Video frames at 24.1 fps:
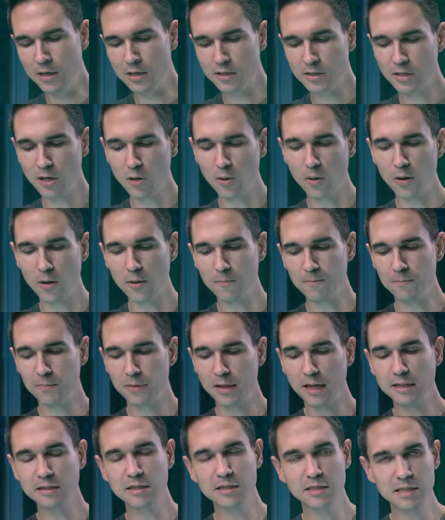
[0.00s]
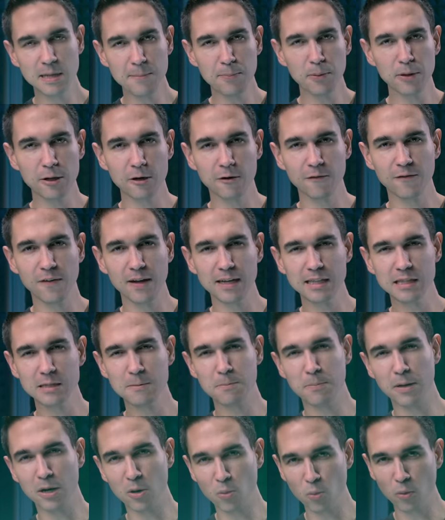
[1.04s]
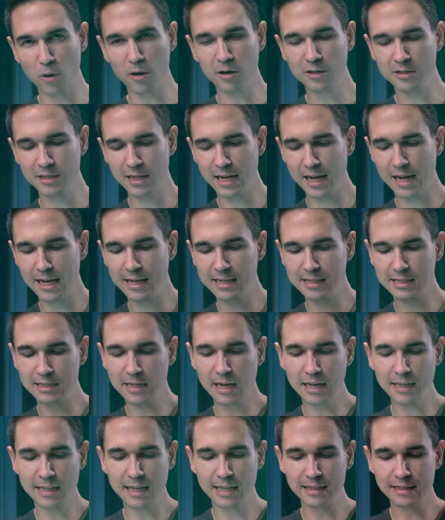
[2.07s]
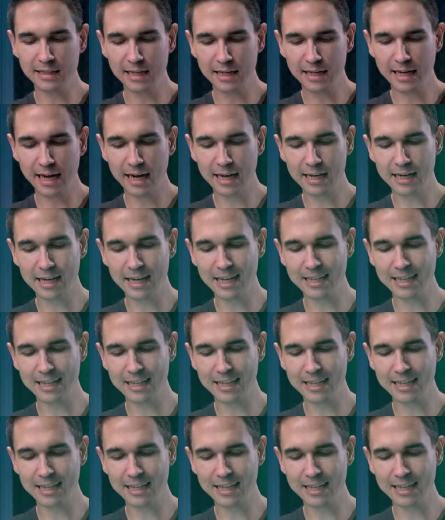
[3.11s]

So it's a simple interface, but it works, and it's got that dedicated